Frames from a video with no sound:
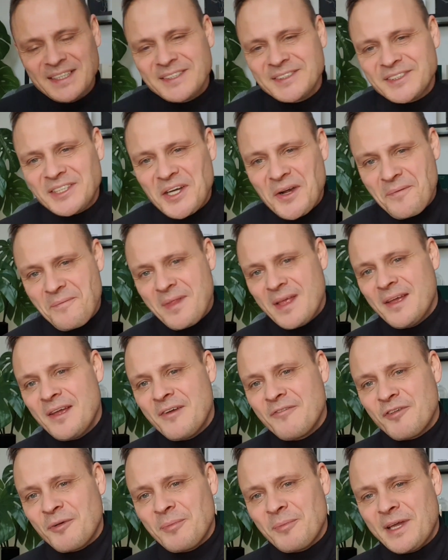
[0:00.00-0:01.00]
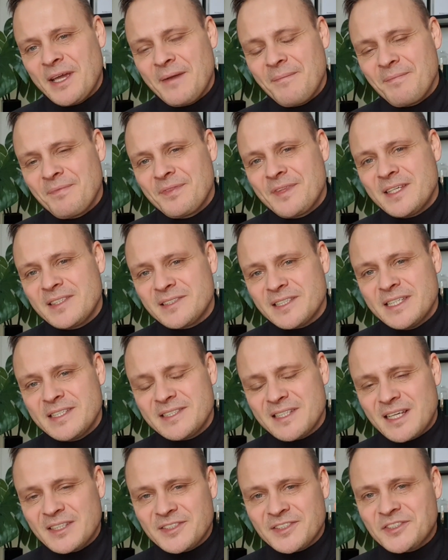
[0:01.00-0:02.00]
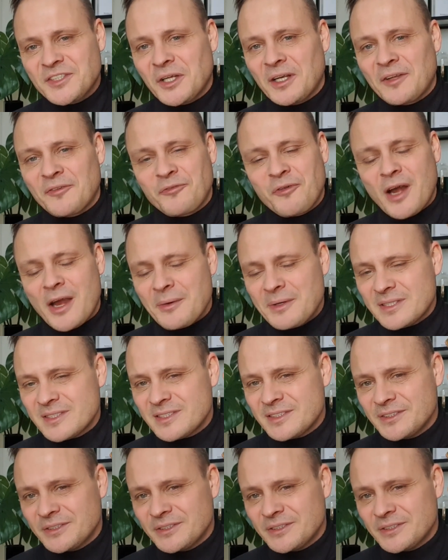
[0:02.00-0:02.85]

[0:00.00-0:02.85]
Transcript: So for me, this is a solid fragrance.